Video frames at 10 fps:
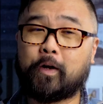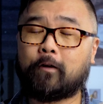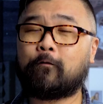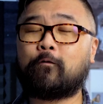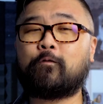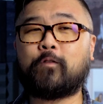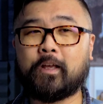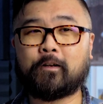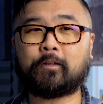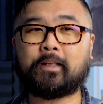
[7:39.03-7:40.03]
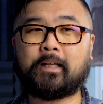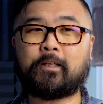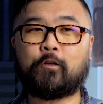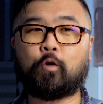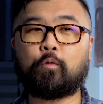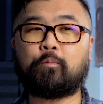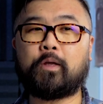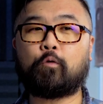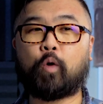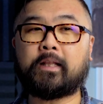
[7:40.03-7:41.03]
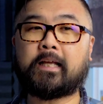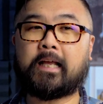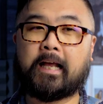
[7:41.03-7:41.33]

We don't feel that you'll be running